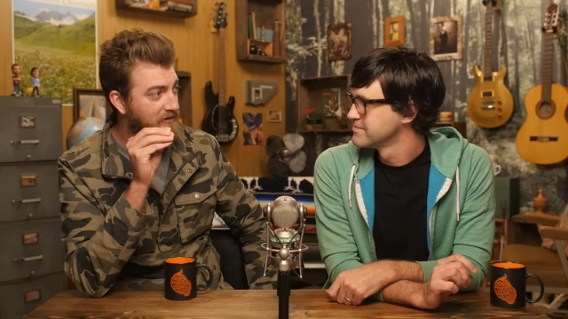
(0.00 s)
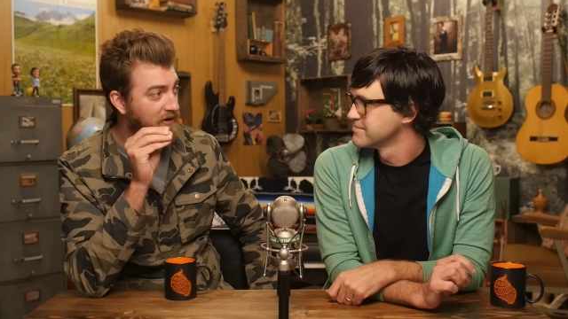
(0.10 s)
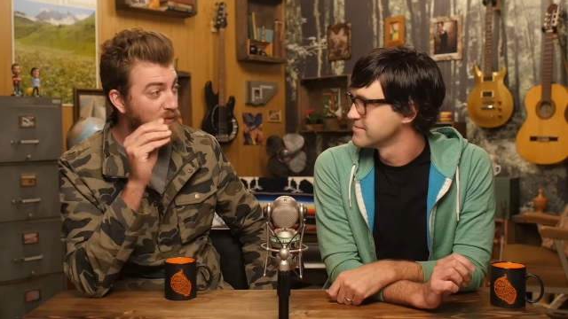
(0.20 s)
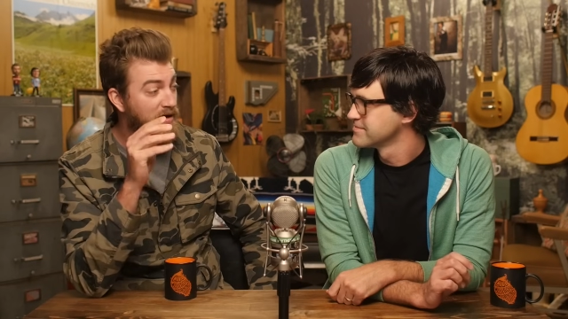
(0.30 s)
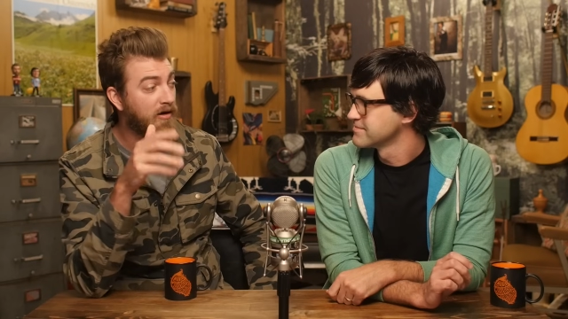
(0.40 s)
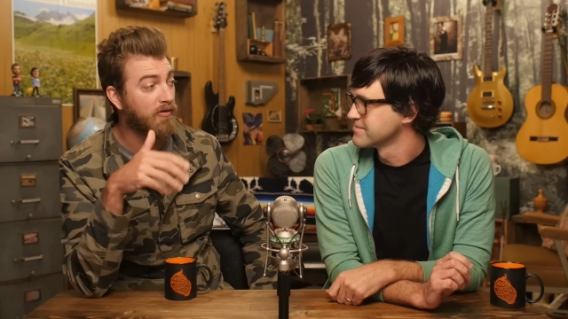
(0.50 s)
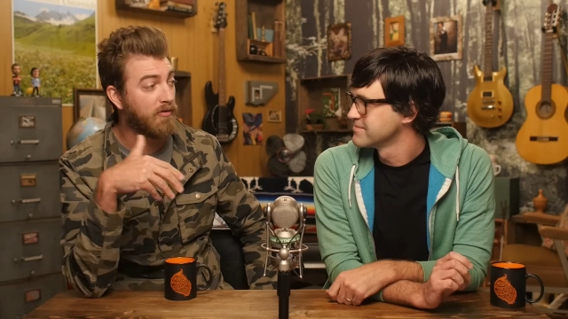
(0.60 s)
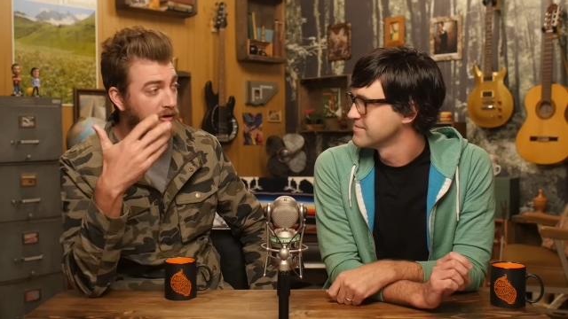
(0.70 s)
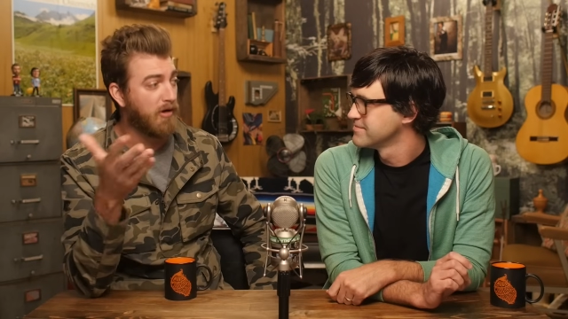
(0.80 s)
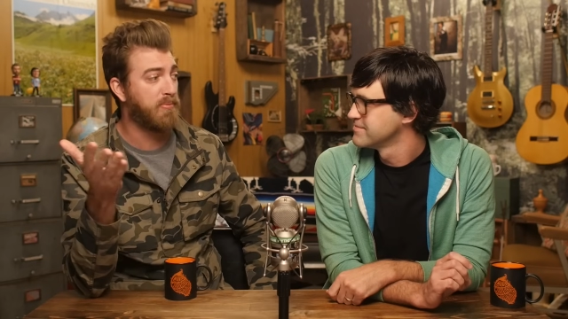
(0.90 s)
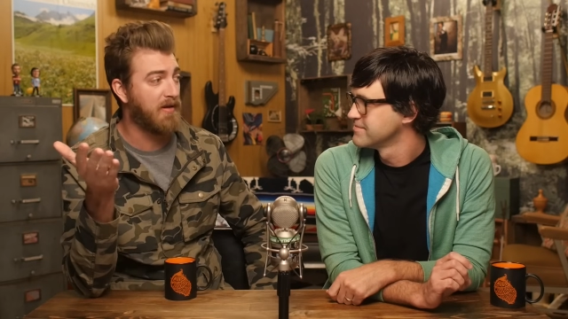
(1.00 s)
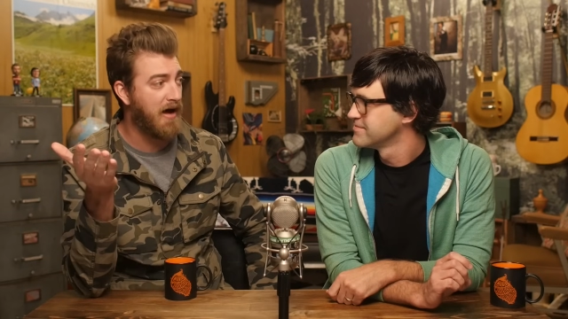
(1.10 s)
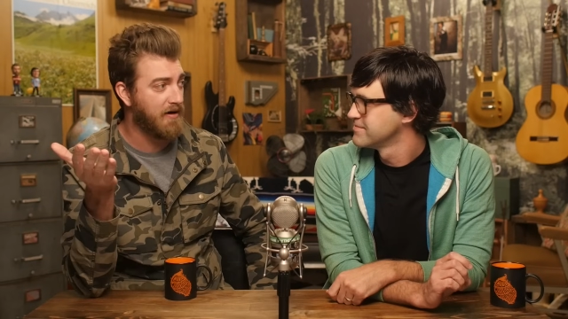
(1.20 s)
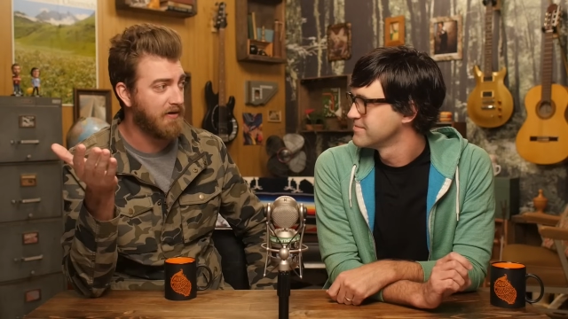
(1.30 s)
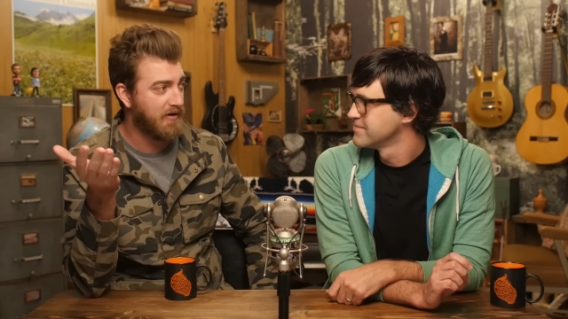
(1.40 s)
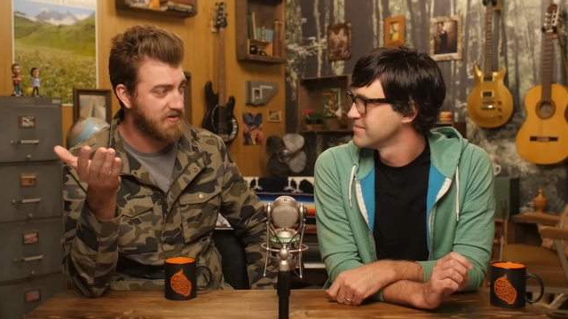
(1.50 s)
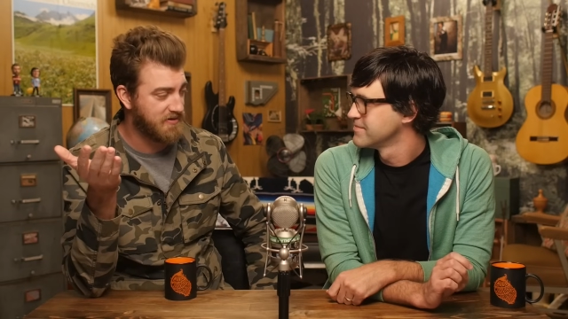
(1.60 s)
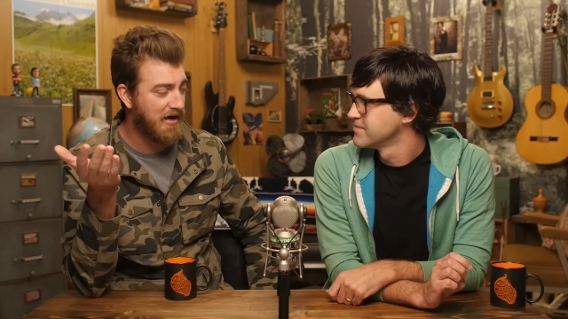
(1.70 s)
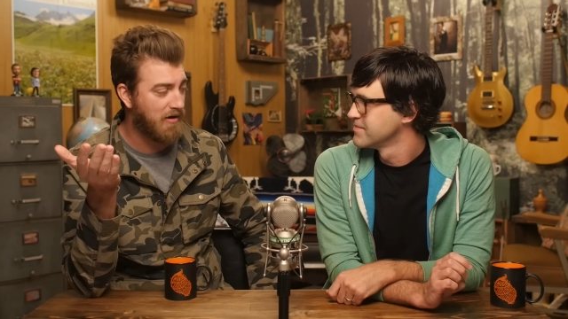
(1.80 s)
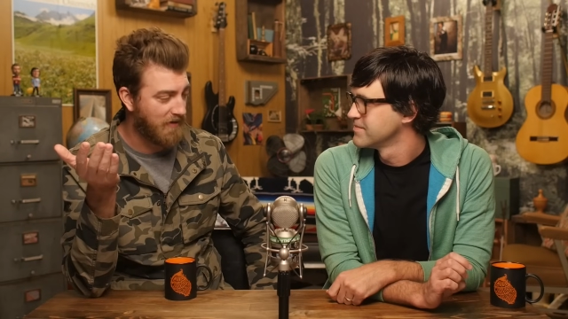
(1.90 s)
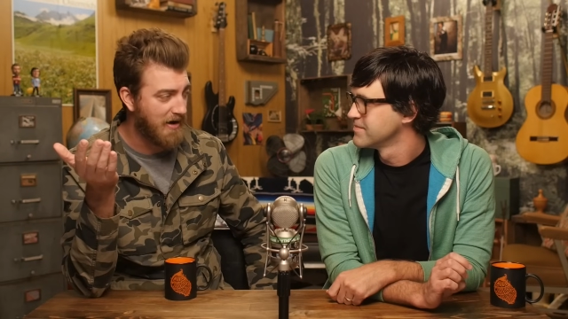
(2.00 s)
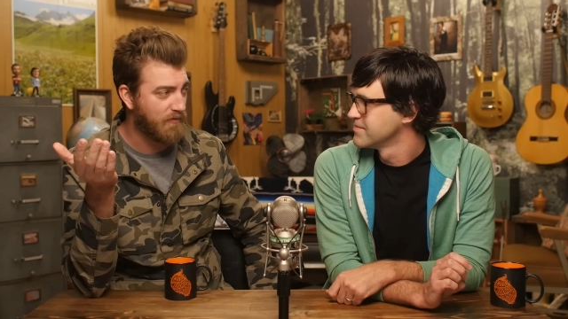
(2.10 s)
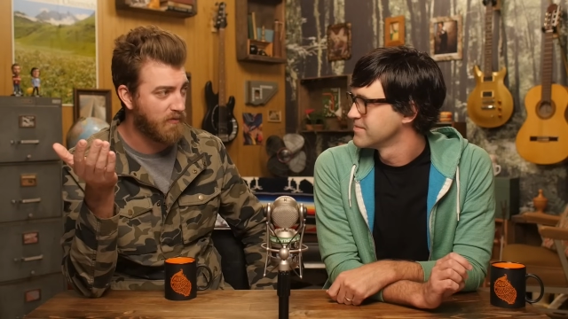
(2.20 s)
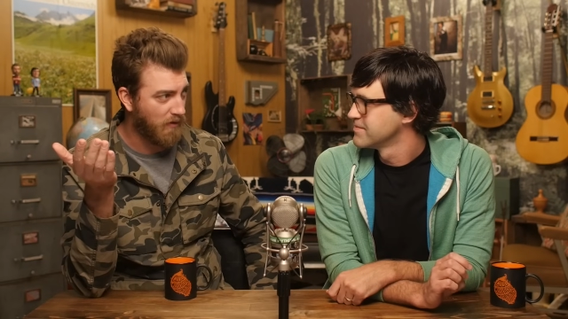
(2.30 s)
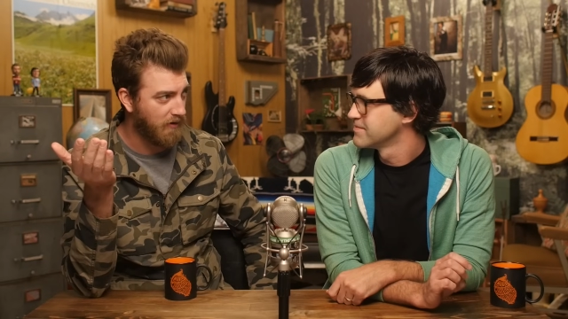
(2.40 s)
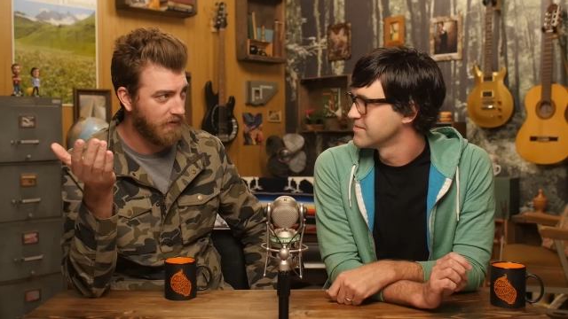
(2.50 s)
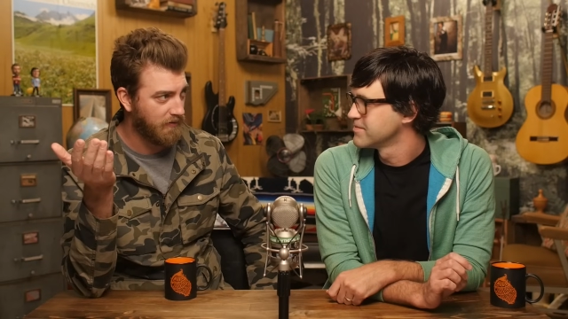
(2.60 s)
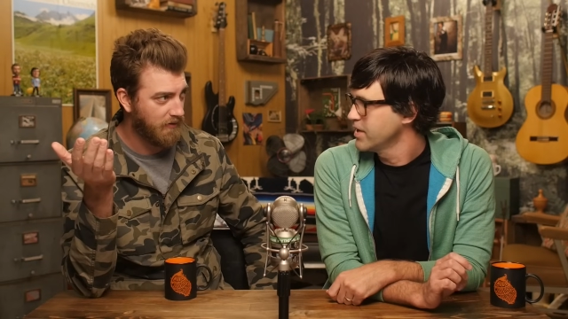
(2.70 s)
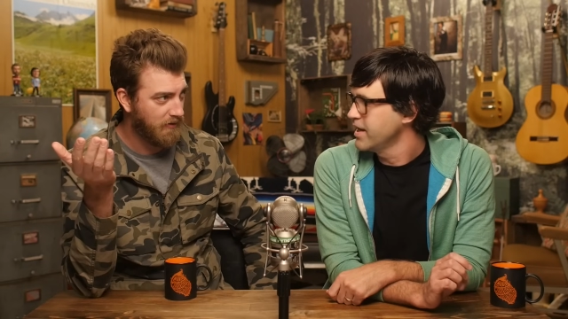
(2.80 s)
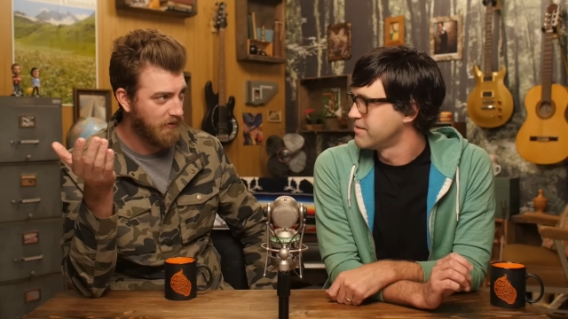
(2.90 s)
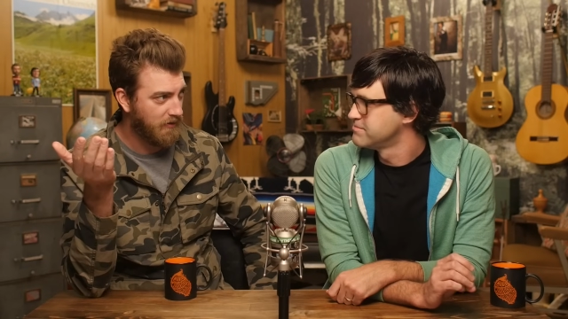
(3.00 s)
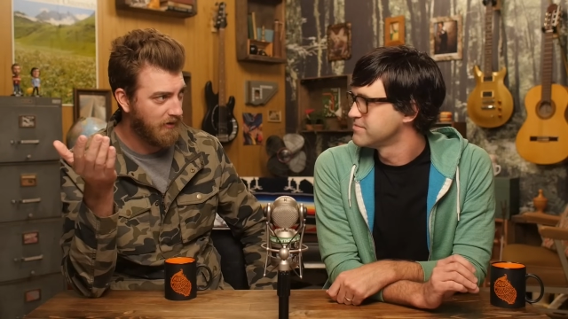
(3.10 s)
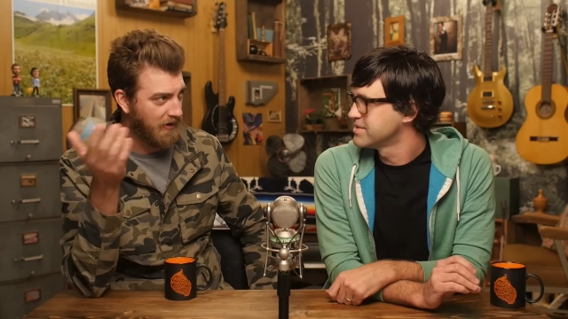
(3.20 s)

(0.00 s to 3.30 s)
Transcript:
Speaker 1: and then we hear the real plot and see how right we were. Yeah.